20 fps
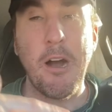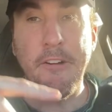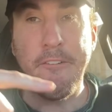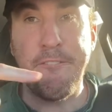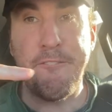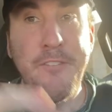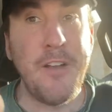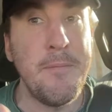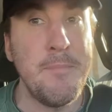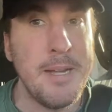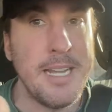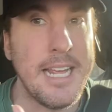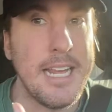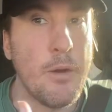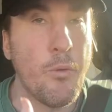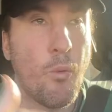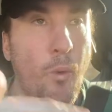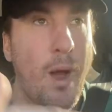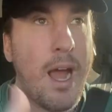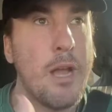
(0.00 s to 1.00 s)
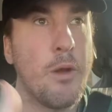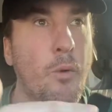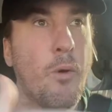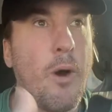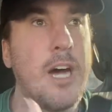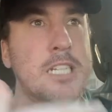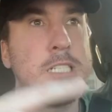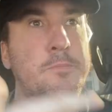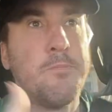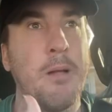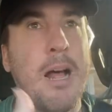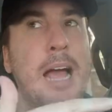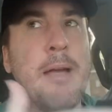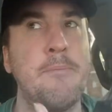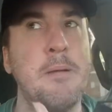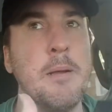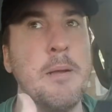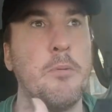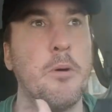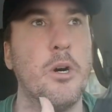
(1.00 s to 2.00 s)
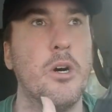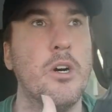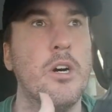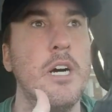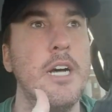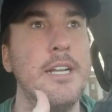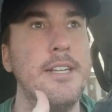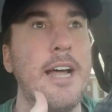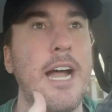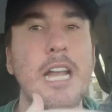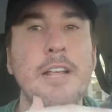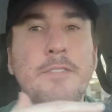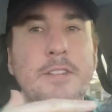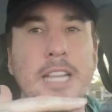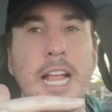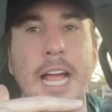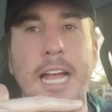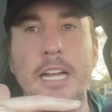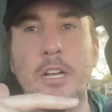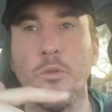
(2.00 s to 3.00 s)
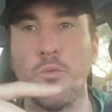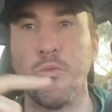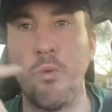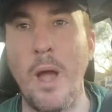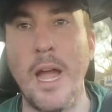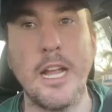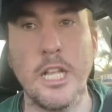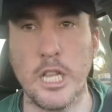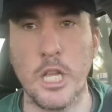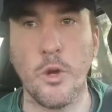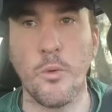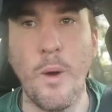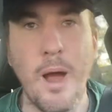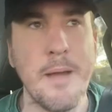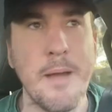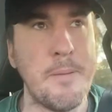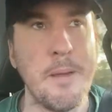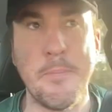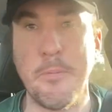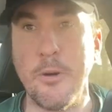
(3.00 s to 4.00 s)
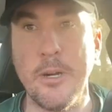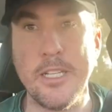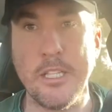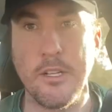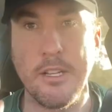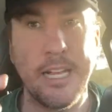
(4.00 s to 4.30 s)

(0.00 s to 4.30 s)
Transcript: effeminate whitewashed black people, not even like regular white people either.